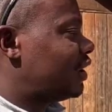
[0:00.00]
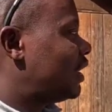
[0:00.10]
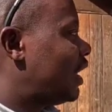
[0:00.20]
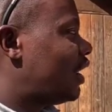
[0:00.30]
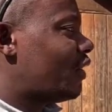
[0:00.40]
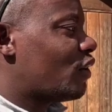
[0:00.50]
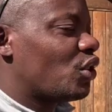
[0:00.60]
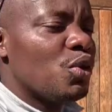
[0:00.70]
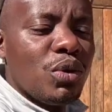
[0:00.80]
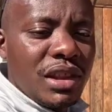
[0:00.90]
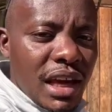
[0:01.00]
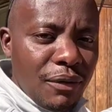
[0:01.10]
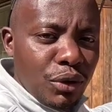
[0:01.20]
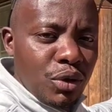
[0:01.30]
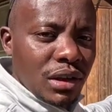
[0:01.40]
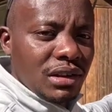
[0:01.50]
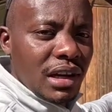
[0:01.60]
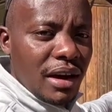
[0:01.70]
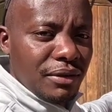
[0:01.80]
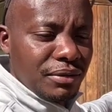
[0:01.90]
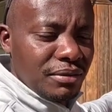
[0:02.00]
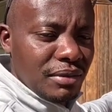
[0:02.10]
Yeah, you're there for yourself.